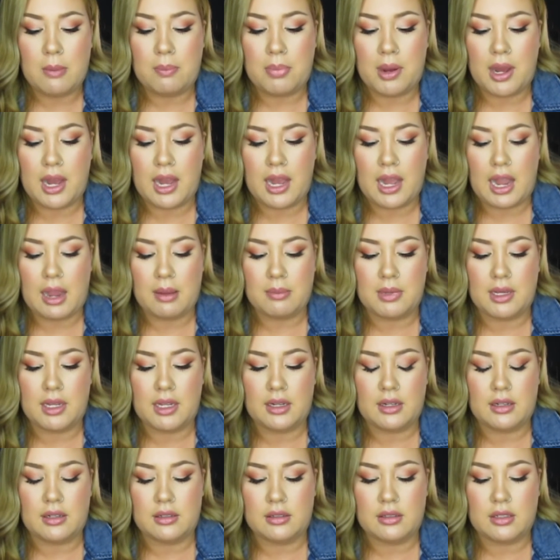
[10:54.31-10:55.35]
But I
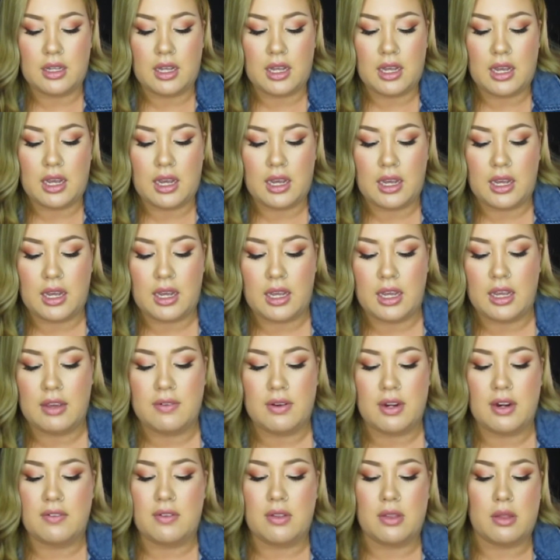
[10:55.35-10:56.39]
mean,
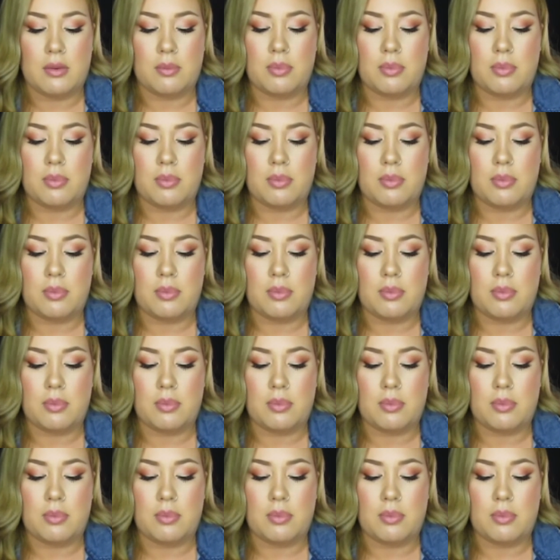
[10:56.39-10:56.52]
even if